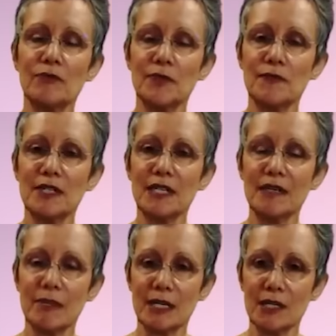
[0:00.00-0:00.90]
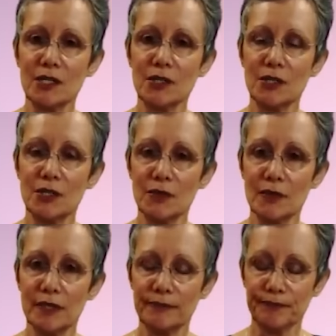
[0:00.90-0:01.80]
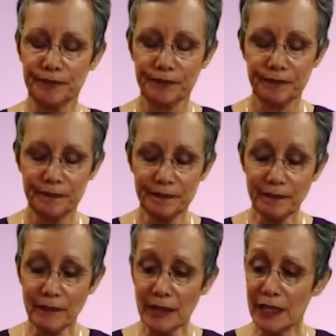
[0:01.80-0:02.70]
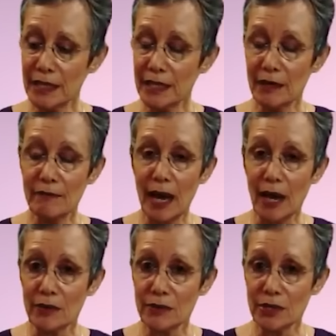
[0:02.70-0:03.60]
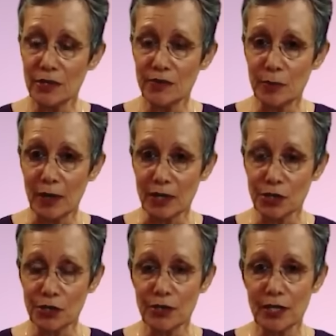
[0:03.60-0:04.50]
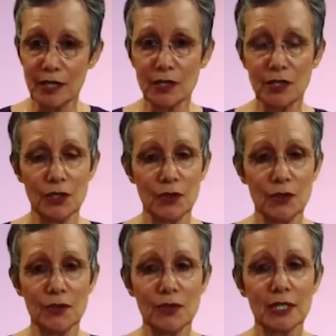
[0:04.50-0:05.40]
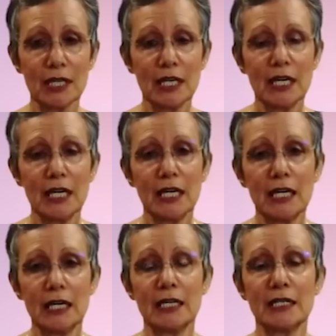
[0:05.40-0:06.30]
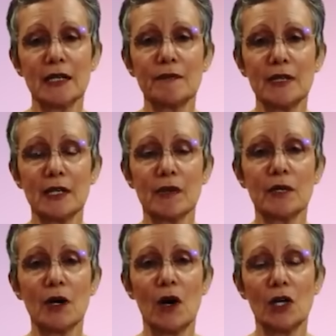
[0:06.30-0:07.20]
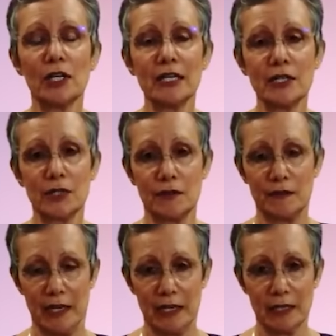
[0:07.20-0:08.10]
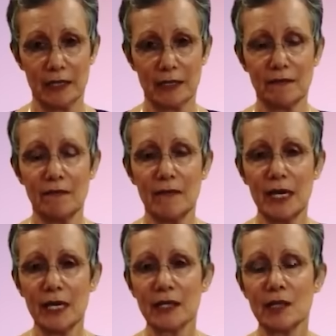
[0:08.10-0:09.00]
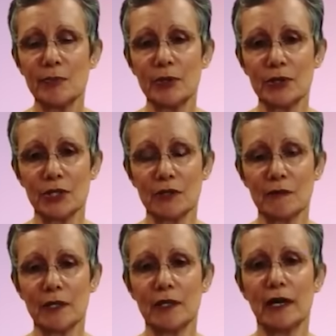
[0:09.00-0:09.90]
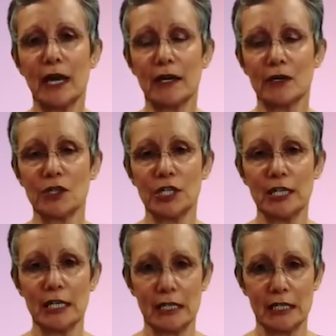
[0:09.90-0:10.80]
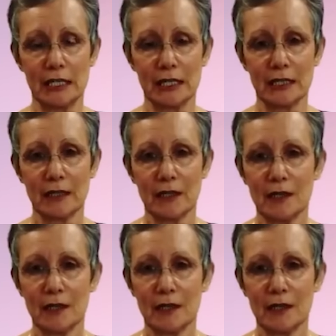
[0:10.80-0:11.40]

15 minutes to do it. The amount of pressure that is used is something that we call interface, meeting the person where their energy is.